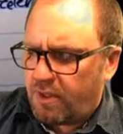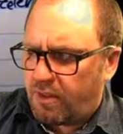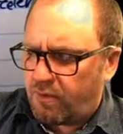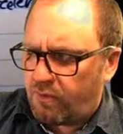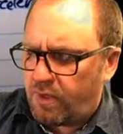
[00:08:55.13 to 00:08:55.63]

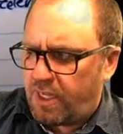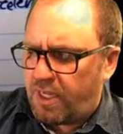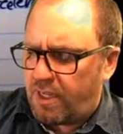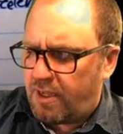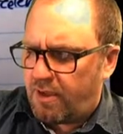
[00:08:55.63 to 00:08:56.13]

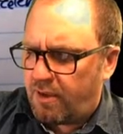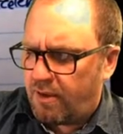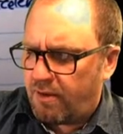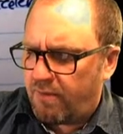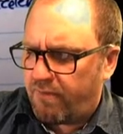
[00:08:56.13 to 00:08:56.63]
3,
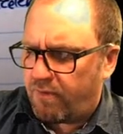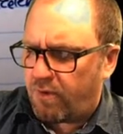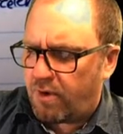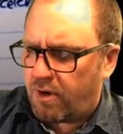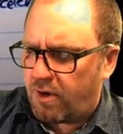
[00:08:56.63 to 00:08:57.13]

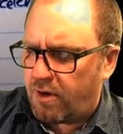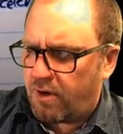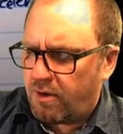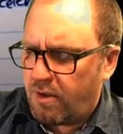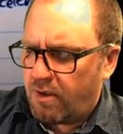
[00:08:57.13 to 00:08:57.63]
4,
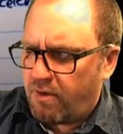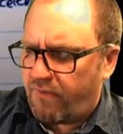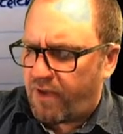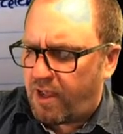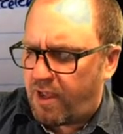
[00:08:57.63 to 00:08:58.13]

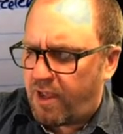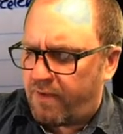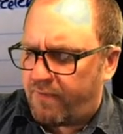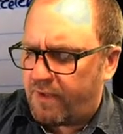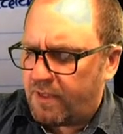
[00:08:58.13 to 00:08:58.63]

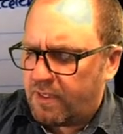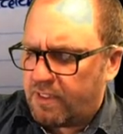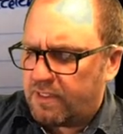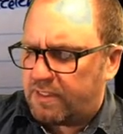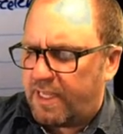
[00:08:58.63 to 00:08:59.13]
5,
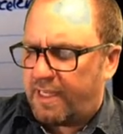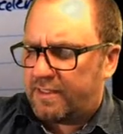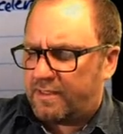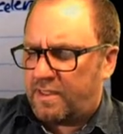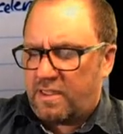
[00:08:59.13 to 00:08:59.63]

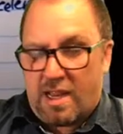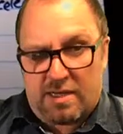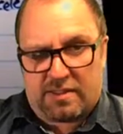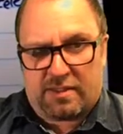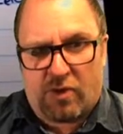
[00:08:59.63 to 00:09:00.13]
6,
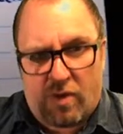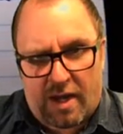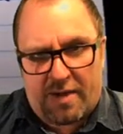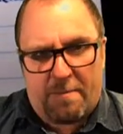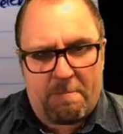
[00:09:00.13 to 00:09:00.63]
and so
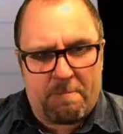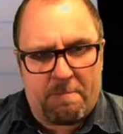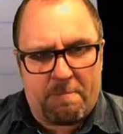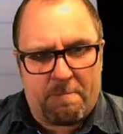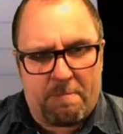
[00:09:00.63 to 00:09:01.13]
on.
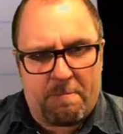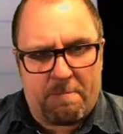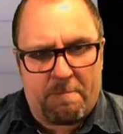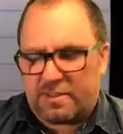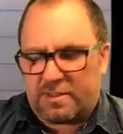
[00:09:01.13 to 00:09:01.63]

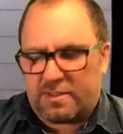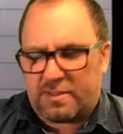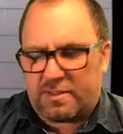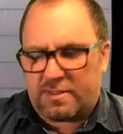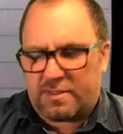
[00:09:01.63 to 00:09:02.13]
Okay, so
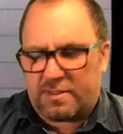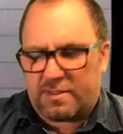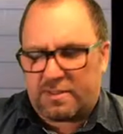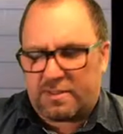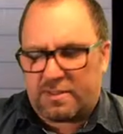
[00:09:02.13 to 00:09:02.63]
there's my